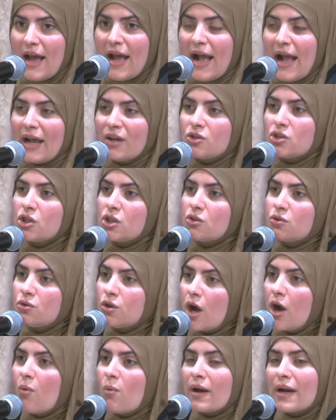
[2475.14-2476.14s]
And do you
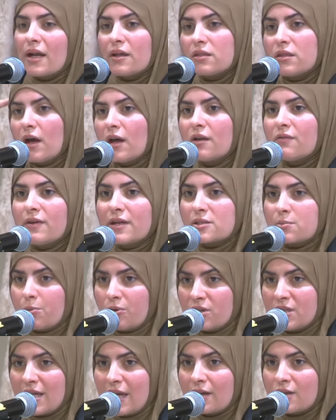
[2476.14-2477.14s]
know what I thought of as
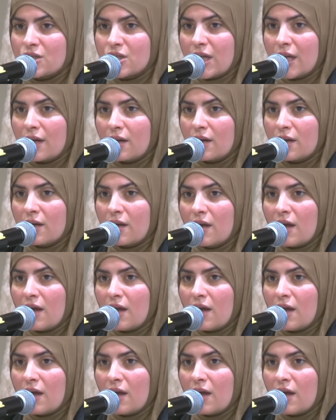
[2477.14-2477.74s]
protection?